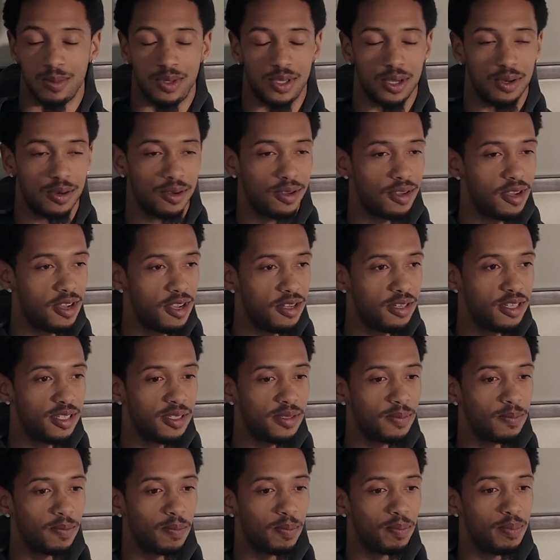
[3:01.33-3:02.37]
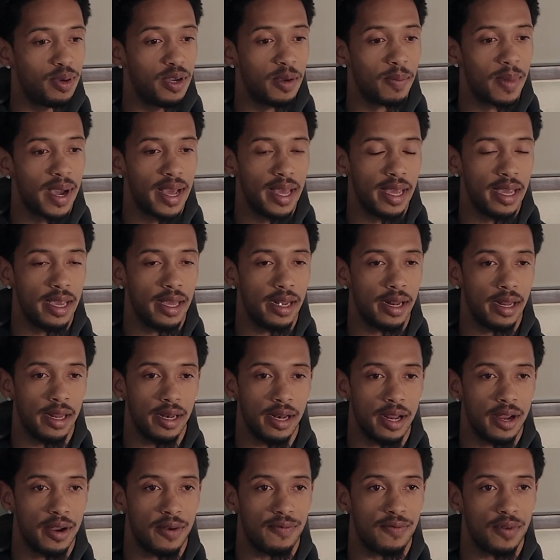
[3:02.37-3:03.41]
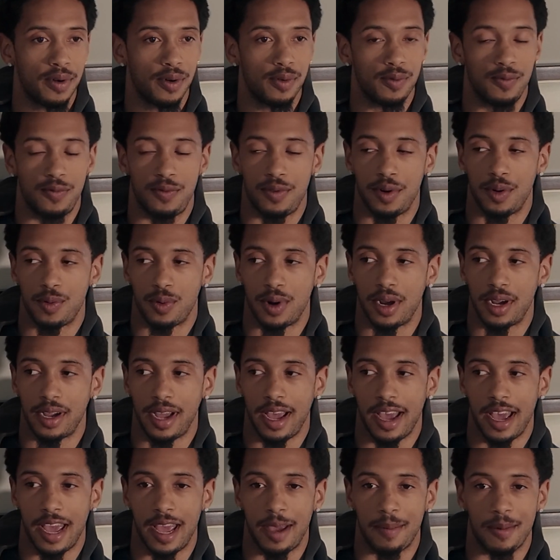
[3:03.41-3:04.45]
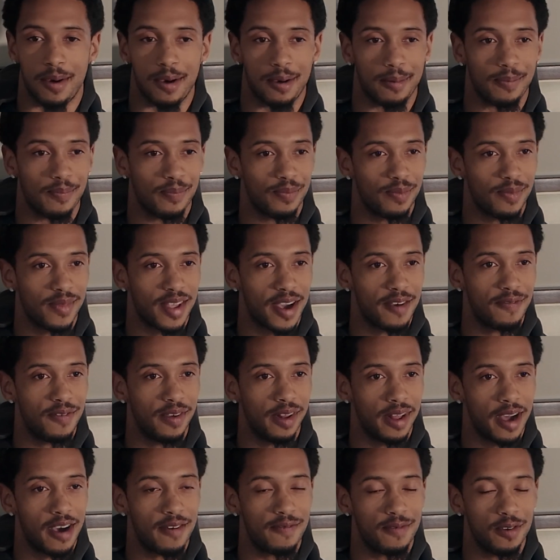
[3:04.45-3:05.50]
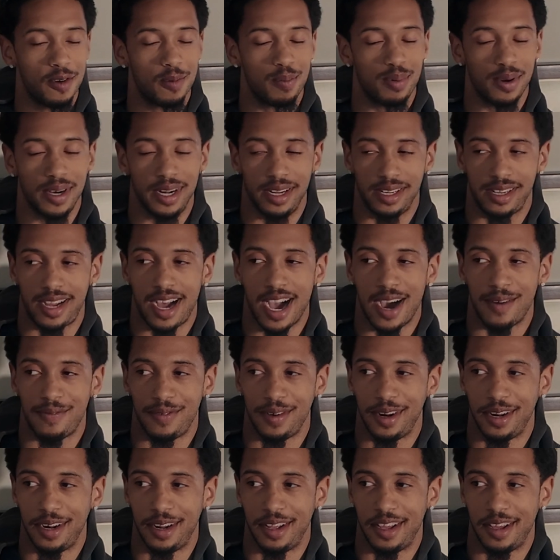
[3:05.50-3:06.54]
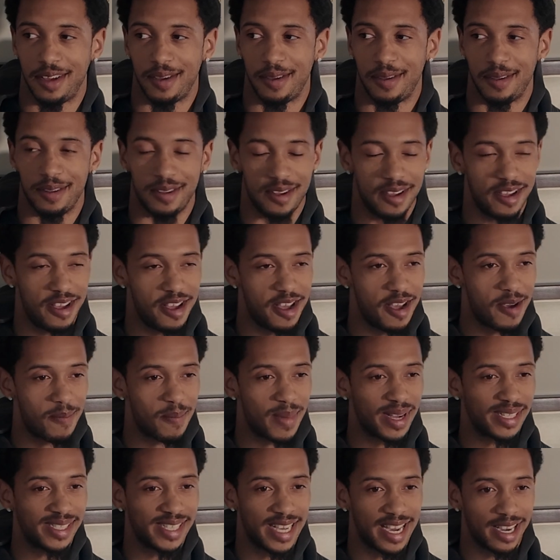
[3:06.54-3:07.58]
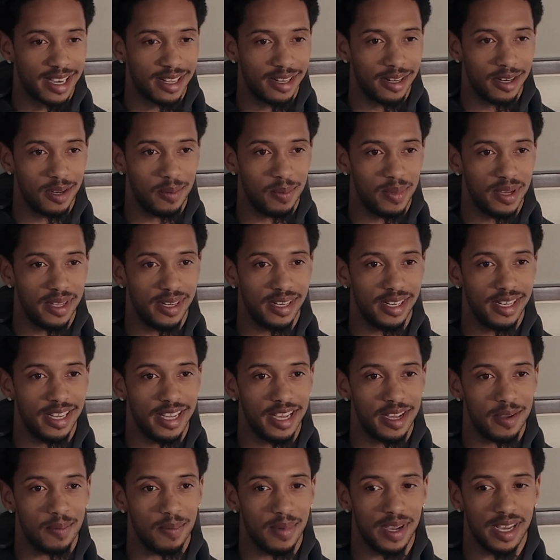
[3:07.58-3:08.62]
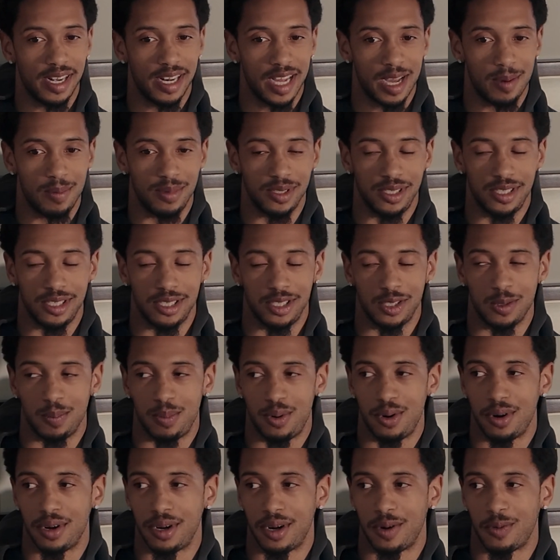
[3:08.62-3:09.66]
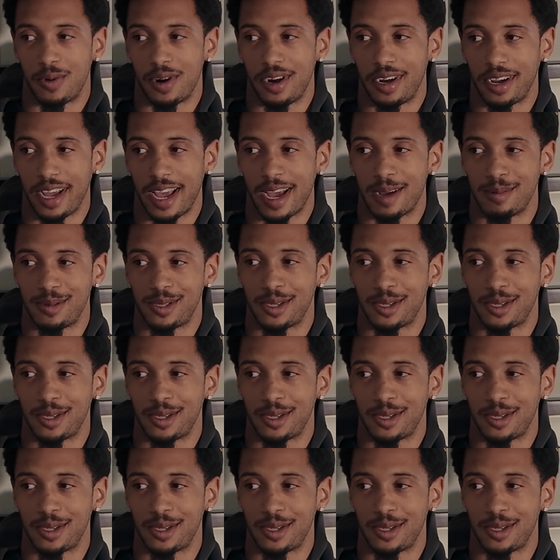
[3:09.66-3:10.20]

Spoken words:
So just putting my head in there for the run game. I feel pretty confident in my tackling ability and being able to support in the run game.